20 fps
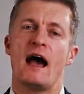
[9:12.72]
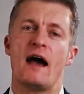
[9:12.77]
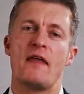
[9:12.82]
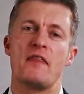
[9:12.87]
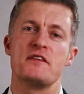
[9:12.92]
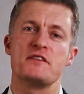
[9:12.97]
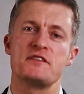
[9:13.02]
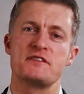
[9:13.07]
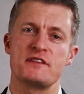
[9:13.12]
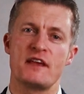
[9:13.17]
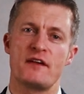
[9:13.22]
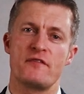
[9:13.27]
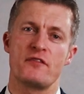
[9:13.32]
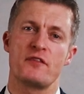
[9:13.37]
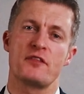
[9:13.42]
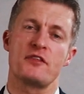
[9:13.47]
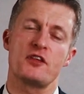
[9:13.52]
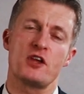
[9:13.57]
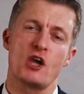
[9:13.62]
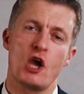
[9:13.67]
And then
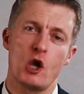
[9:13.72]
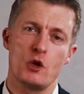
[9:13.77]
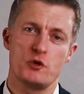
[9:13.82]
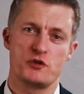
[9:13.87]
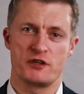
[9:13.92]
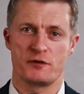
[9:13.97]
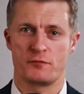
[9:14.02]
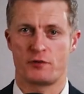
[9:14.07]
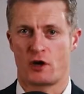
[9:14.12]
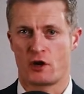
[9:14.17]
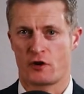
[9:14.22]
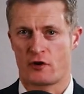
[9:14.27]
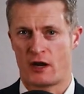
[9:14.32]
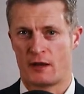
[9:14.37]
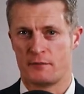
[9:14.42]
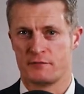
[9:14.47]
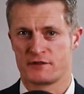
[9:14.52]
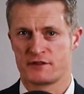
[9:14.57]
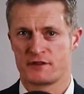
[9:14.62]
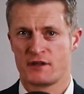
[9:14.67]
seventh, coaching
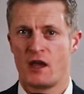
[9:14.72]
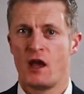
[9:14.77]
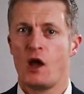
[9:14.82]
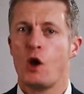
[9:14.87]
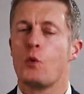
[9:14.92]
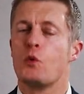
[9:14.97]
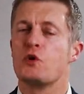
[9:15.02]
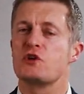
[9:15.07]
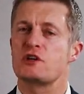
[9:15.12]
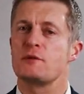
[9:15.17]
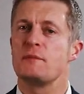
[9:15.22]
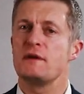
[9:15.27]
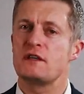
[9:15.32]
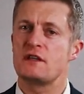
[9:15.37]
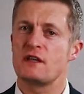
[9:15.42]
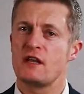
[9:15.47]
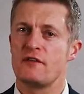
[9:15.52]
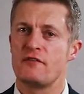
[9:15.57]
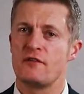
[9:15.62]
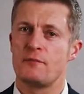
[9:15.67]
programs, which can be
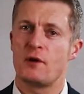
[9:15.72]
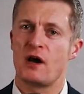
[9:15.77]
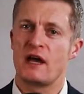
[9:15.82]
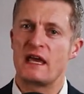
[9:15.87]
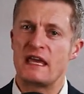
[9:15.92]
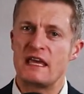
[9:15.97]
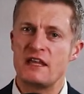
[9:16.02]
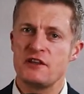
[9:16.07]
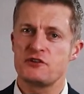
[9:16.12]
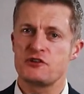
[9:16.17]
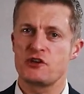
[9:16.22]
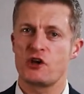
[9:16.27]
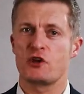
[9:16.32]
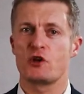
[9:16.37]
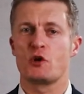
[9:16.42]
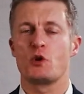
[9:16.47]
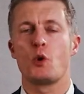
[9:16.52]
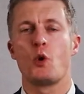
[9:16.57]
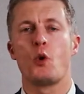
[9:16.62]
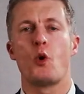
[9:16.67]
delivered by
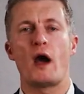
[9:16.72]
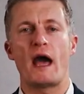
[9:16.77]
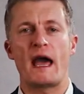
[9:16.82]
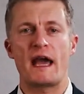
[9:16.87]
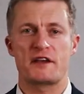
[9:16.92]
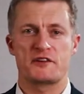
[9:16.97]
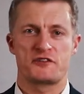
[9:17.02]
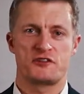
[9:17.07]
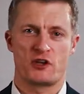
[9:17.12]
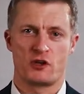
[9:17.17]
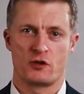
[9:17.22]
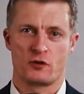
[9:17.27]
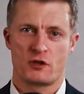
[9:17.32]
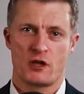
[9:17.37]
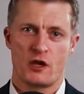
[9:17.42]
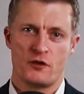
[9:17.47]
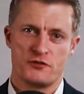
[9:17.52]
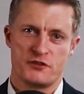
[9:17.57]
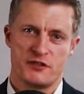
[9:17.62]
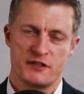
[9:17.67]
internal or external
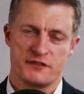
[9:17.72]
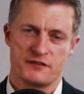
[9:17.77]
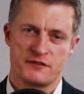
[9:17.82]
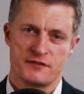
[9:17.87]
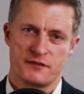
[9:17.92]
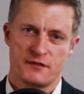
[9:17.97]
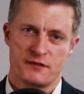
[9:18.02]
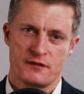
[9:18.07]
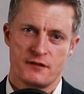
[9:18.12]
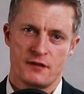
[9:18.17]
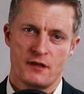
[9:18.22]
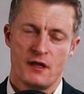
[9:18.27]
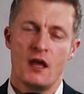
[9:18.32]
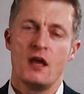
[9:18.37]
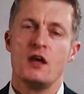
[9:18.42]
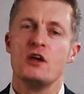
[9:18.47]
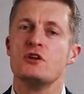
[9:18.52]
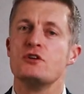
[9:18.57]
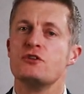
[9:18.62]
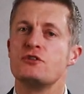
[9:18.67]
coaches.
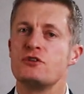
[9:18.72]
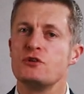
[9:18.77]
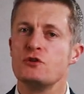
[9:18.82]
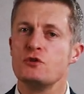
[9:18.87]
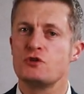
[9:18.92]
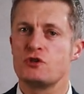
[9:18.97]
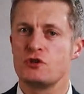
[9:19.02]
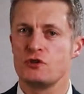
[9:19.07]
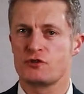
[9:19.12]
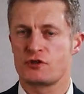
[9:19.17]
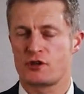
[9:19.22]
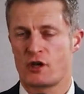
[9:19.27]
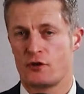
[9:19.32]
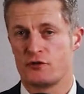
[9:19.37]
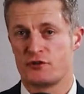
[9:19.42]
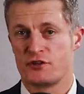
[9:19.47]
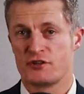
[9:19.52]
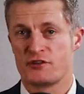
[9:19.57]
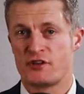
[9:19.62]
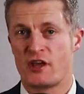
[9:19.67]
Do choose
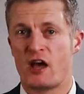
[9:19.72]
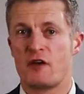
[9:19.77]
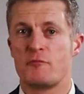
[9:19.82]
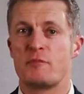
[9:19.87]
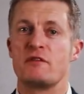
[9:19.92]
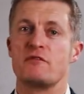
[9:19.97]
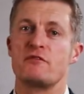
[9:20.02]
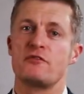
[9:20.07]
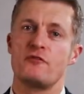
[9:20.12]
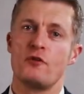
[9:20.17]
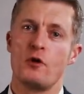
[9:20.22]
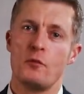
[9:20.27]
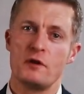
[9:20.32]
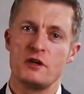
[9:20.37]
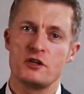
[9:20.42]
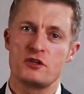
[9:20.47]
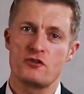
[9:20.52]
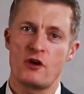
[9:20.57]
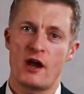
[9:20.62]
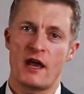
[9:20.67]
coaches that have been
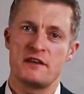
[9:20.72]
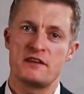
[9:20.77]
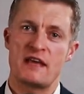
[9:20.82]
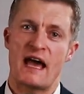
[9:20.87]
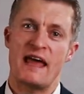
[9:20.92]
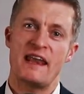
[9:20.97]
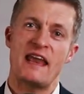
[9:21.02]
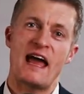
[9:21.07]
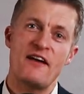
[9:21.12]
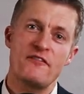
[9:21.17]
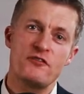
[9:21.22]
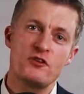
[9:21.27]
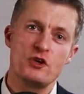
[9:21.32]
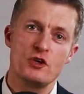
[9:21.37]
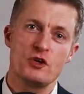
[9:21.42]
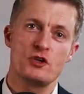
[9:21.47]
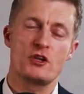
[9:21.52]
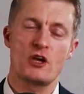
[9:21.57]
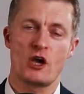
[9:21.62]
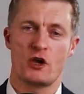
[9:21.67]
formally trained and have
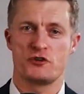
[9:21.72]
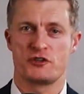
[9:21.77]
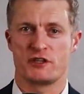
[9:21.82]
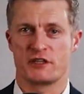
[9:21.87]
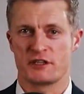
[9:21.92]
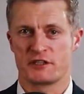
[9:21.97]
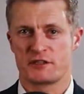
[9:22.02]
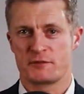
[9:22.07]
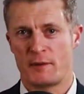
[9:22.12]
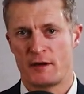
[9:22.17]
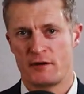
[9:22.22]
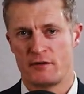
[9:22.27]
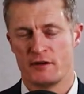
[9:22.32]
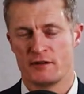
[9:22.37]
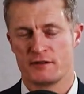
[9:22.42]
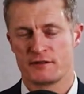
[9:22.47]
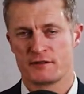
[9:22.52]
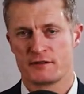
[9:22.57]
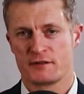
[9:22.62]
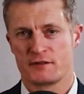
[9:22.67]
good coaching
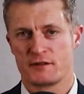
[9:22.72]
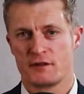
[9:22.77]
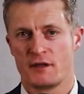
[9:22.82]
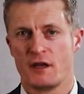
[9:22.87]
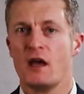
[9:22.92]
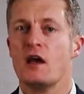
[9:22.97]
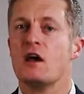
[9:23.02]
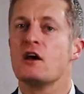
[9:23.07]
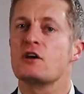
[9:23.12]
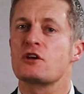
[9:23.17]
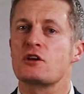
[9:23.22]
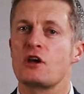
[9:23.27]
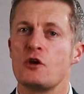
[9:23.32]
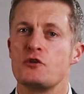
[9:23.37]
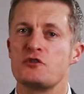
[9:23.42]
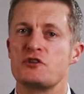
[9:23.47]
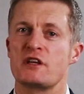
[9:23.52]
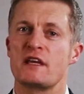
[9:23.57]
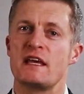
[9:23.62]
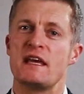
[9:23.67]
experience.
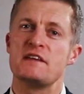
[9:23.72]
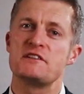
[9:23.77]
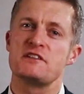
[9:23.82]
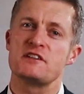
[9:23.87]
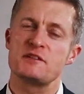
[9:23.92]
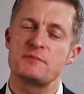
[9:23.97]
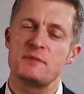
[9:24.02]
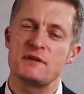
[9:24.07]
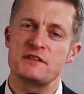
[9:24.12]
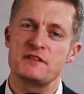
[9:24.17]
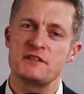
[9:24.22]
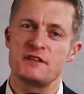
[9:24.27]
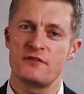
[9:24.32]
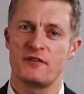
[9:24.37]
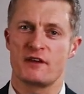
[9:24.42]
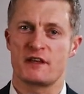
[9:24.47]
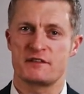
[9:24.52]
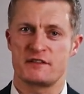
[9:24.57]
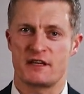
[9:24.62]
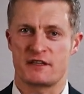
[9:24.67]
Coaching is a
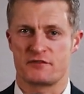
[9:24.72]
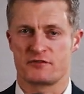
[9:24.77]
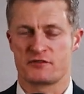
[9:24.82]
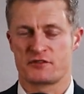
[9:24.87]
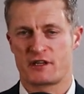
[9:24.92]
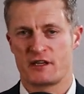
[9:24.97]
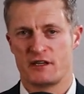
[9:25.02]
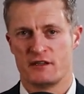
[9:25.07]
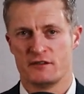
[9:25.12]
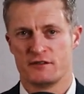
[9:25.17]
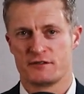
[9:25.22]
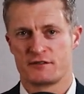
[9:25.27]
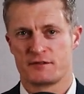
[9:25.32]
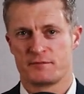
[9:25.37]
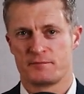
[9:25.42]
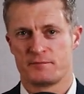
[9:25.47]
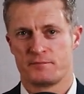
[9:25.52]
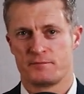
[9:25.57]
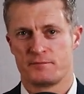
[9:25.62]
specific set of skills.